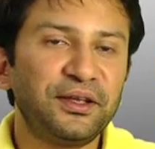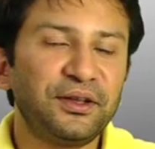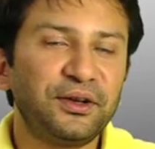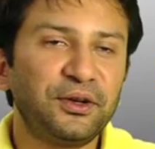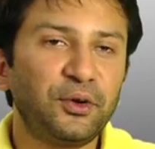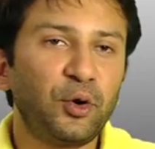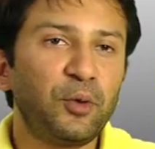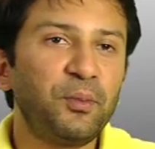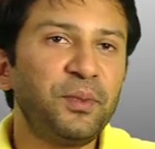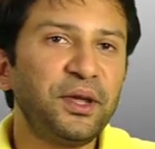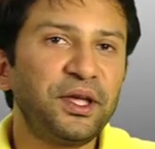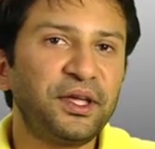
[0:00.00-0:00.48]

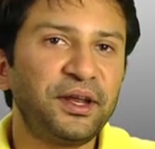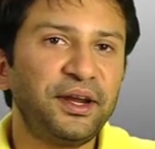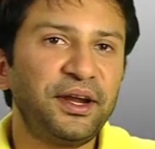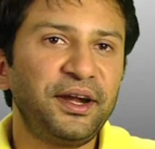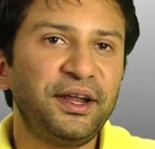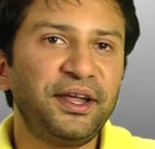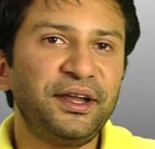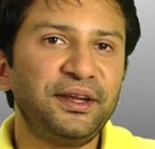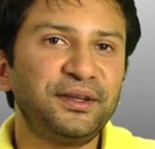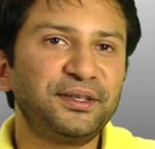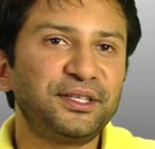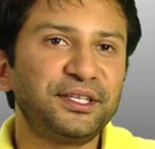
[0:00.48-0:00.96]
don't be
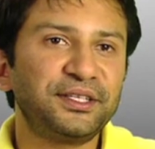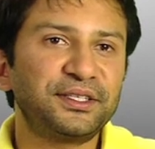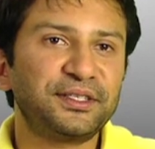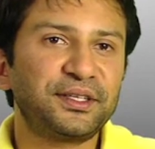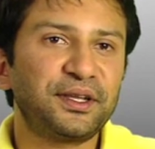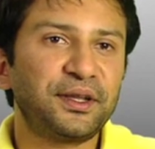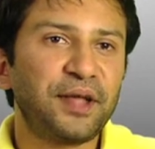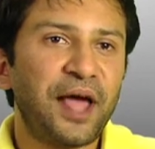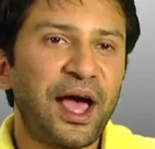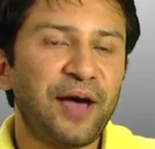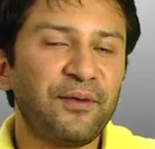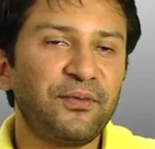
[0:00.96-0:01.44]
greedy, just
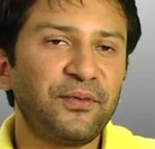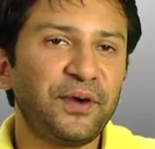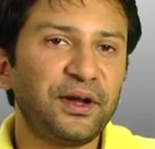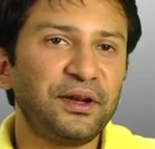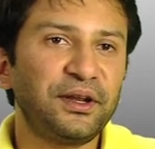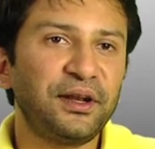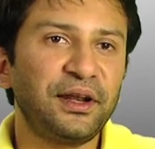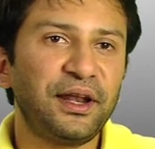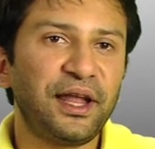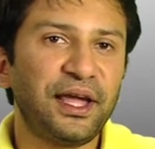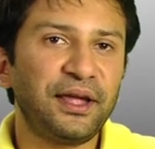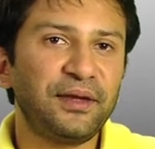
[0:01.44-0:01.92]
have fun
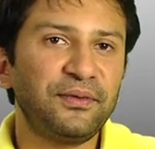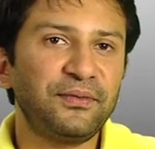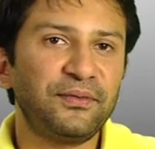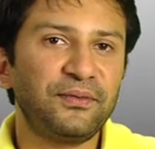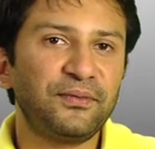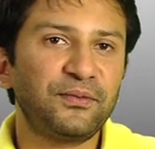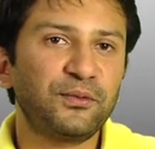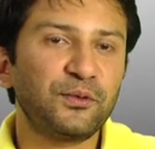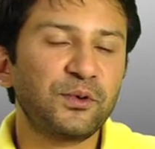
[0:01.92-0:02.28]
in life.